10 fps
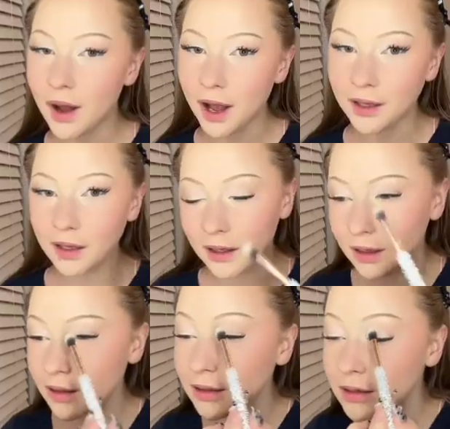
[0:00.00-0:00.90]
I
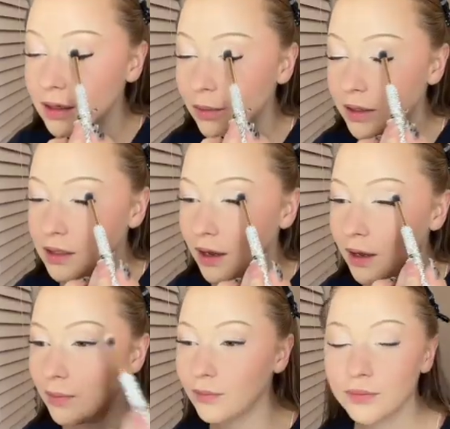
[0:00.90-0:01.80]
can take my
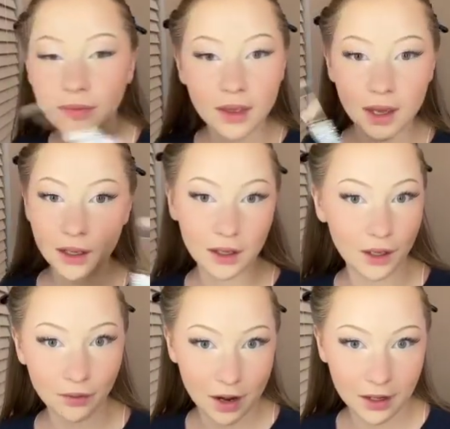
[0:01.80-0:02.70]
time
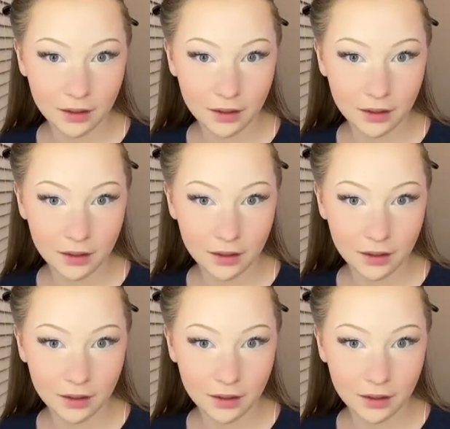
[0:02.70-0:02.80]
getting ready.